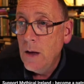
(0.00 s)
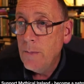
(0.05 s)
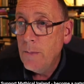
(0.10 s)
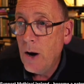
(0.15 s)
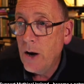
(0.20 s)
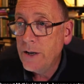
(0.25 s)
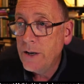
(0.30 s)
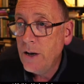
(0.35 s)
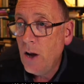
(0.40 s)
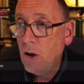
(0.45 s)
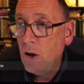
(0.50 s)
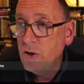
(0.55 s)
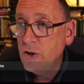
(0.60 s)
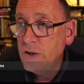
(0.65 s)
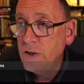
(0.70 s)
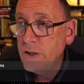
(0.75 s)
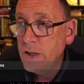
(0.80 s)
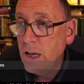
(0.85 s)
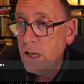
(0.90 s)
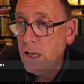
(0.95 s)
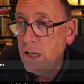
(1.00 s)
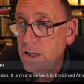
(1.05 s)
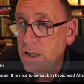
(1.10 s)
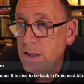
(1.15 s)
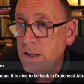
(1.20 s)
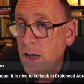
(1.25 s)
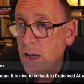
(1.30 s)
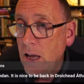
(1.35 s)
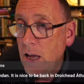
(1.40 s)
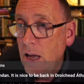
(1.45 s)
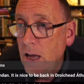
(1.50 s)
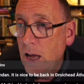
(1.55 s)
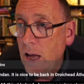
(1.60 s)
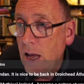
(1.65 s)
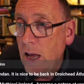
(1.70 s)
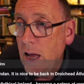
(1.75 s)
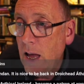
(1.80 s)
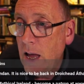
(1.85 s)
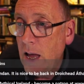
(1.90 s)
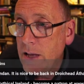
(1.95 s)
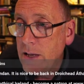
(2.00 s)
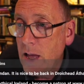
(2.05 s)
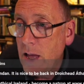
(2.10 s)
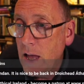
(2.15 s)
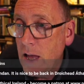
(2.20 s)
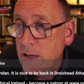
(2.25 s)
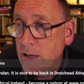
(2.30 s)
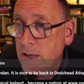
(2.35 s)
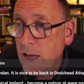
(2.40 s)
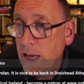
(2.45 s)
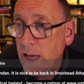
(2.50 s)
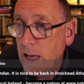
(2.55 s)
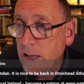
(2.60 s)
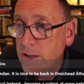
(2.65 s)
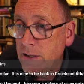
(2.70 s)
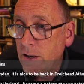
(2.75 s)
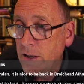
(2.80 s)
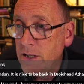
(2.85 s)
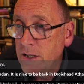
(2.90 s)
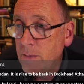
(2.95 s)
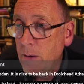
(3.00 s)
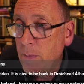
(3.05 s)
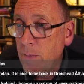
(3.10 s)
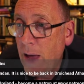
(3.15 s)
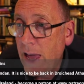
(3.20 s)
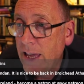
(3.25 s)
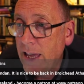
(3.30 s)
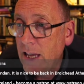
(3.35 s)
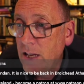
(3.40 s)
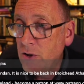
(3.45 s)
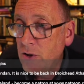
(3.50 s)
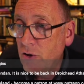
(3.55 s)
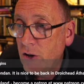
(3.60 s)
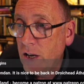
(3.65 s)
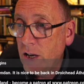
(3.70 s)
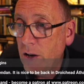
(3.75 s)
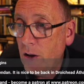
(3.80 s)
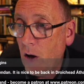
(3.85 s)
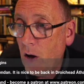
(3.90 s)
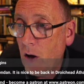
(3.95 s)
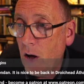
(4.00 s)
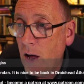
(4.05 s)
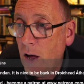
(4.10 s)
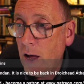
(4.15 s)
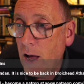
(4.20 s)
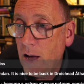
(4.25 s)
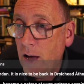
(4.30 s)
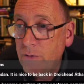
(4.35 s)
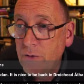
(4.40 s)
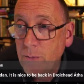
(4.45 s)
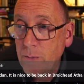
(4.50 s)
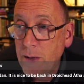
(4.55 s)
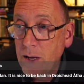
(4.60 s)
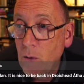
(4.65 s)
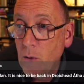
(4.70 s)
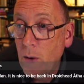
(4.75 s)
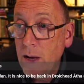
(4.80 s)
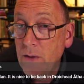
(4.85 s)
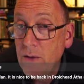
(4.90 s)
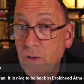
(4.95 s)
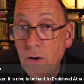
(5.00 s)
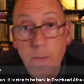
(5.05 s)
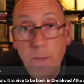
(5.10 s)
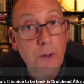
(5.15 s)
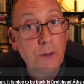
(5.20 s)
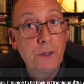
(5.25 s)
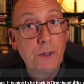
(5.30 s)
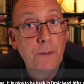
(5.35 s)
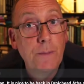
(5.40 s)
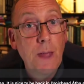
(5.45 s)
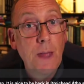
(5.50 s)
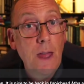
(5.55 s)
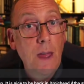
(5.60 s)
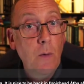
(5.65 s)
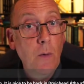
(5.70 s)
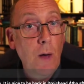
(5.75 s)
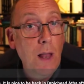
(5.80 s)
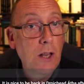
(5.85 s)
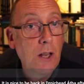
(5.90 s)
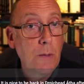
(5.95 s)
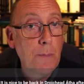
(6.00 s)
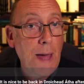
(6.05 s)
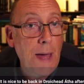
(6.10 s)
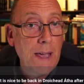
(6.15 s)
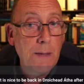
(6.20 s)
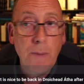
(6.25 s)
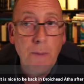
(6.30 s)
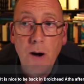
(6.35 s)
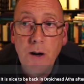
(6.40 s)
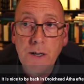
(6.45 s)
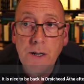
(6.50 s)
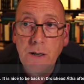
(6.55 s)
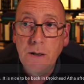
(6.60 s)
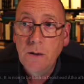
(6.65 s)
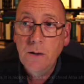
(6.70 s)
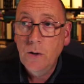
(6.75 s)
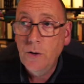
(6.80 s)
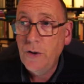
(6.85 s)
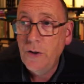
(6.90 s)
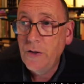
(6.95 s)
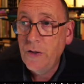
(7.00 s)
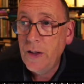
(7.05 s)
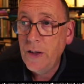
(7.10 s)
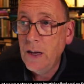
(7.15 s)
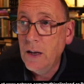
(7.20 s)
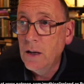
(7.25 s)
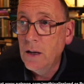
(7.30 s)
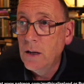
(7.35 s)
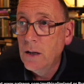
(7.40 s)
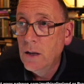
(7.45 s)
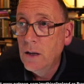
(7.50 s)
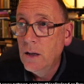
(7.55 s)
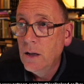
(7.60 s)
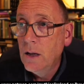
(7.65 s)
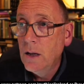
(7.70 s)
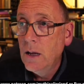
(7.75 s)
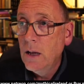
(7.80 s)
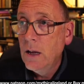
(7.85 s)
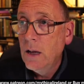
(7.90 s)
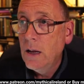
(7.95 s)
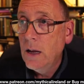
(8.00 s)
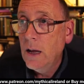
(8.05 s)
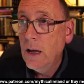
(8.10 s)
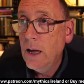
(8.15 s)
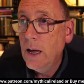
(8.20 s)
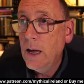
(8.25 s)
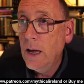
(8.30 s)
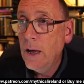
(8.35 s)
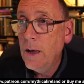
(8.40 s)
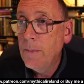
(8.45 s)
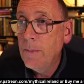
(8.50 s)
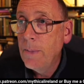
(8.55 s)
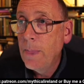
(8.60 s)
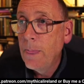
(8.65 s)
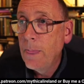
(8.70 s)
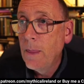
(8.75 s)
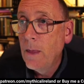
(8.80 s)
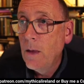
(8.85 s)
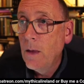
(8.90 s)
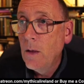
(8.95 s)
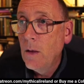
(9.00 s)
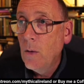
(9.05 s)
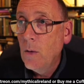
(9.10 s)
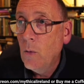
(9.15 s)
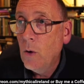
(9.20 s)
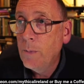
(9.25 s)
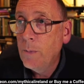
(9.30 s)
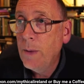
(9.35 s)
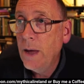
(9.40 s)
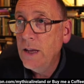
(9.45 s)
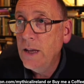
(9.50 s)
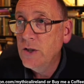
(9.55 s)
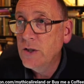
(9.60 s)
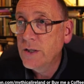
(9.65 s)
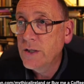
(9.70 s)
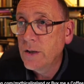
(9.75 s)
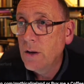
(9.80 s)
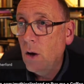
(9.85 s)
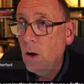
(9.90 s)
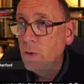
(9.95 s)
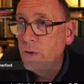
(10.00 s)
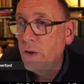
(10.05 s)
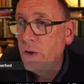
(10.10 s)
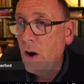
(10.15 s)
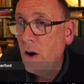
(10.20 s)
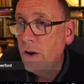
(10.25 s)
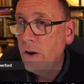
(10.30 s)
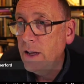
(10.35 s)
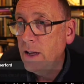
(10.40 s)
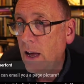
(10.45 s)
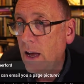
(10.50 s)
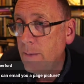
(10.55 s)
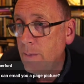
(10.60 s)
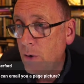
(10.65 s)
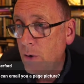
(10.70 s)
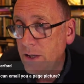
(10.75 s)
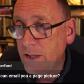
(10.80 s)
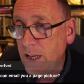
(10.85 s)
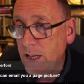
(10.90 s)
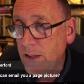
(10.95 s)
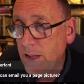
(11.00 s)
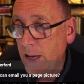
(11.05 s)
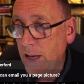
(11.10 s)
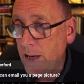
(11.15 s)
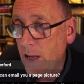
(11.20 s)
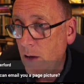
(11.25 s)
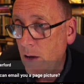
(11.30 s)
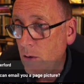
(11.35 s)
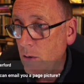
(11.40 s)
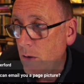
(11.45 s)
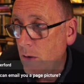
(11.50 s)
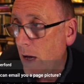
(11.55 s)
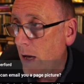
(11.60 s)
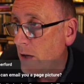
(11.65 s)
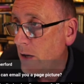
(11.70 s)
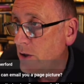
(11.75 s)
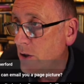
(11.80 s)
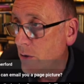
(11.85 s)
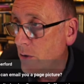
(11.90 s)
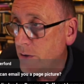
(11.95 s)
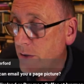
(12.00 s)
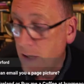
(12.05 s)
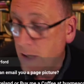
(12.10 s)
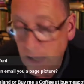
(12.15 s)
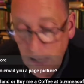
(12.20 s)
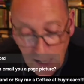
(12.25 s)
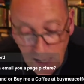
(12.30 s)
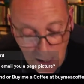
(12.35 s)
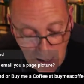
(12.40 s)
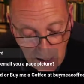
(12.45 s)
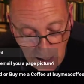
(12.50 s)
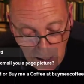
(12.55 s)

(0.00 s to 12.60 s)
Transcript: Martin Hodgins is uh, saying it's nice to be back in Droichead Átha after being away for a month. Welcome back, Martin. Good to see you. Uh, what page is it? Oh, sorry, I'm only seeing that now, uh, Josie. Yeah,